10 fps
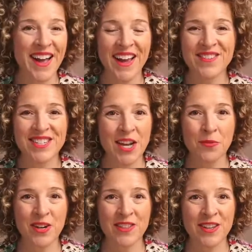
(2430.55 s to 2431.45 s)
I haven't
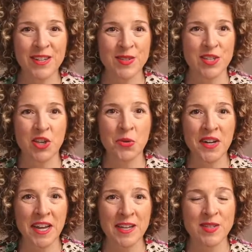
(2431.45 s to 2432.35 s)
done one of these
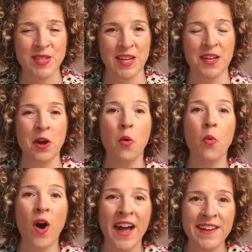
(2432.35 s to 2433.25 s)
Q&As in a
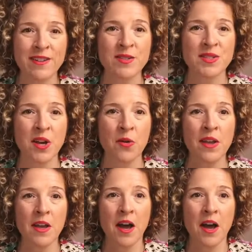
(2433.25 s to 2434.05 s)
while, so